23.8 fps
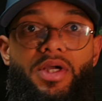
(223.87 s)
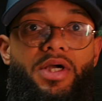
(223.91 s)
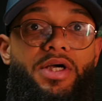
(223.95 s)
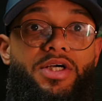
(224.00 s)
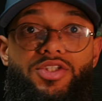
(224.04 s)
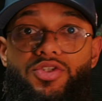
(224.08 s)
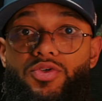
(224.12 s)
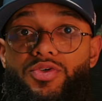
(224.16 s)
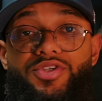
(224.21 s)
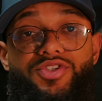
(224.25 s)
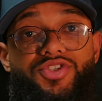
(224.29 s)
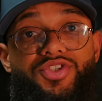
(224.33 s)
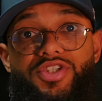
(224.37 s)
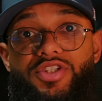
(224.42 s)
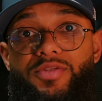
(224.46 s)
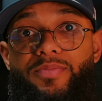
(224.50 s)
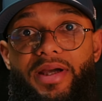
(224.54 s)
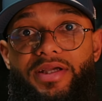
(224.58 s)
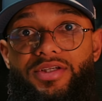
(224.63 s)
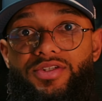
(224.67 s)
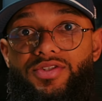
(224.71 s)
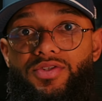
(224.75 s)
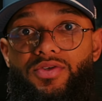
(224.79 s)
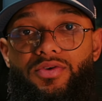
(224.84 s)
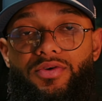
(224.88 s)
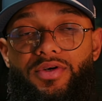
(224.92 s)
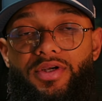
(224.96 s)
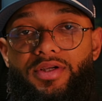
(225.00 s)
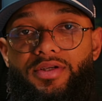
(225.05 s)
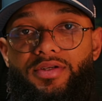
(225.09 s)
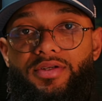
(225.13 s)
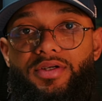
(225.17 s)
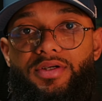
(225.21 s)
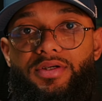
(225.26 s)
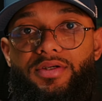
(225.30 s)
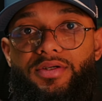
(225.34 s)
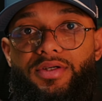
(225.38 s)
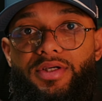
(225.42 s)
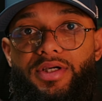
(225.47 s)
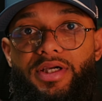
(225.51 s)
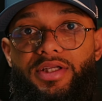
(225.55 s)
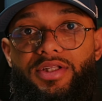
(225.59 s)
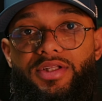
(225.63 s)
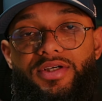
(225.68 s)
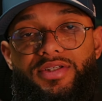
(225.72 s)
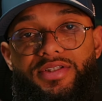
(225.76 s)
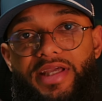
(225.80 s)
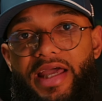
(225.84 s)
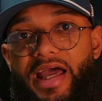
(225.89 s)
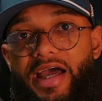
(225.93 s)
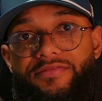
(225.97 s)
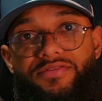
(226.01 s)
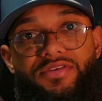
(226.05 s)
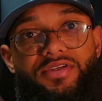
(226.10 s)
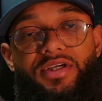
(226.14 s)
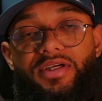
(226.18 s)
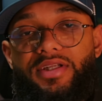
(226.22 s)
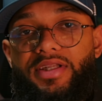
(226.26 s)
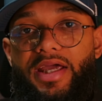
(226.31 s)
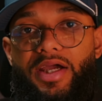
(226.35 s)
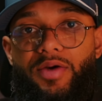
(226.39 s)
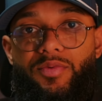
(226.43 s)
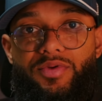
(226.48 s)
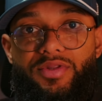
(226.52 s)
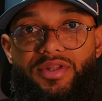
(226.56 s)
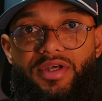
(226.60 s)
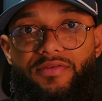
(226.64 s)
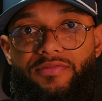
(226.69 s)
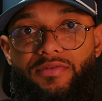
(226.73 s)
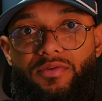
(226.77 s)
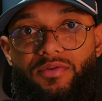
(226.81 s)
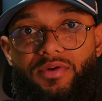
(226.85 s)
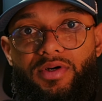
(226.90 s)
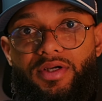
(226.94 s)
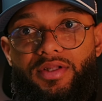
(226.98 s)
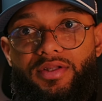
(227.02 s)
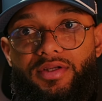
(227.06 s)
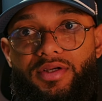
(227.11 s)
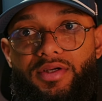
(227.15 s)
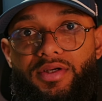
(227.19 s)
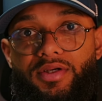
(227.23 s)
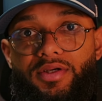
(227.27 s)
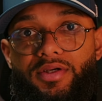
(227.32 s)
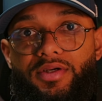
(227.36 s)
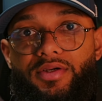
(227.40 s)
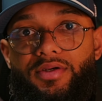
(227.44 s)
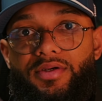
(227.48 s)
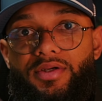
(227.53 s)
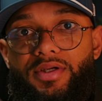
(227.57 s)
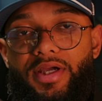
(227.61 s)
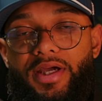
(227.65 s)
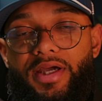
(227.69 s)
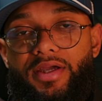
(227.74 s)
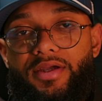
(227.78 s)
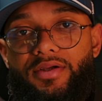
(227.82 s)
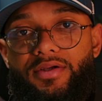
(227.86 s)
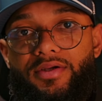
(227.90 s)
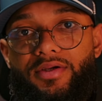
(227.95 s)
So it's just my story. It doesn't have to connect with everyone, okay?